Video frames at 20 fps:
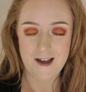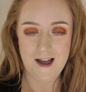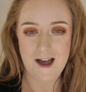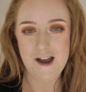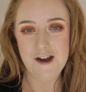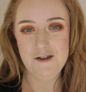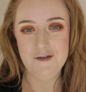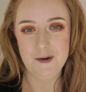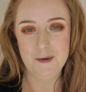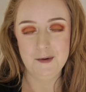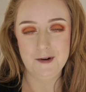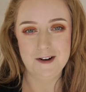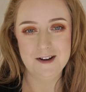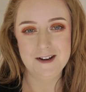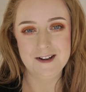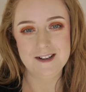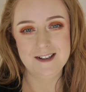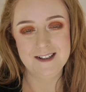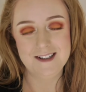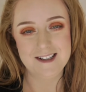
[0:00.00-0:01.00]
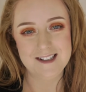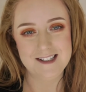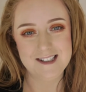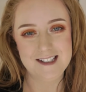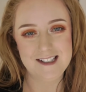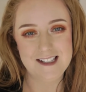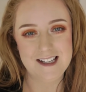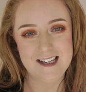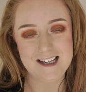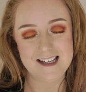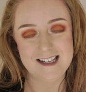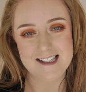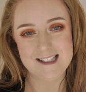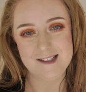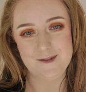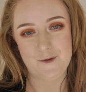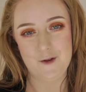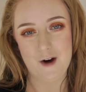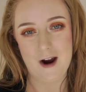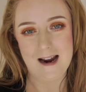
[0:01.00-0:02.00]
Hi everyone, today
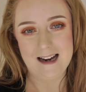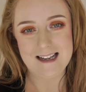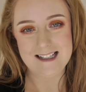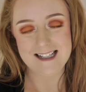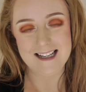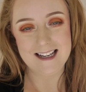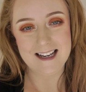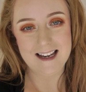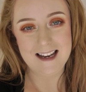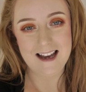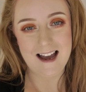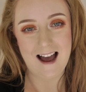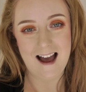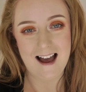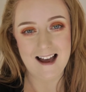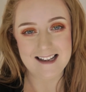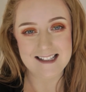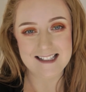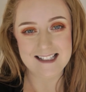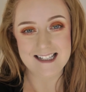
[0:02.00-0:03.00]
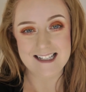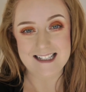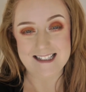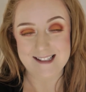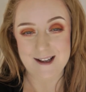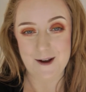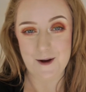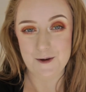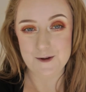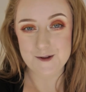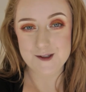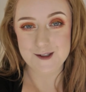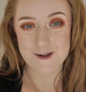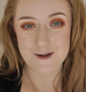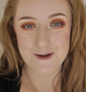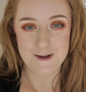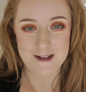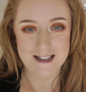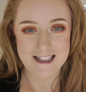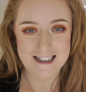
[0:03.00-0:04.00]
is Friday and it's
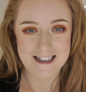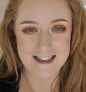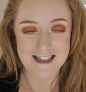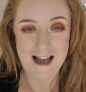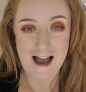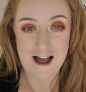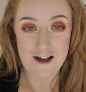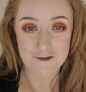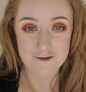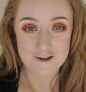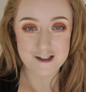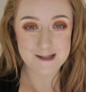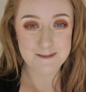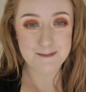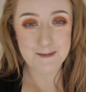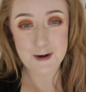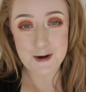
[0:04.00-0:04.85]
also little Alfie's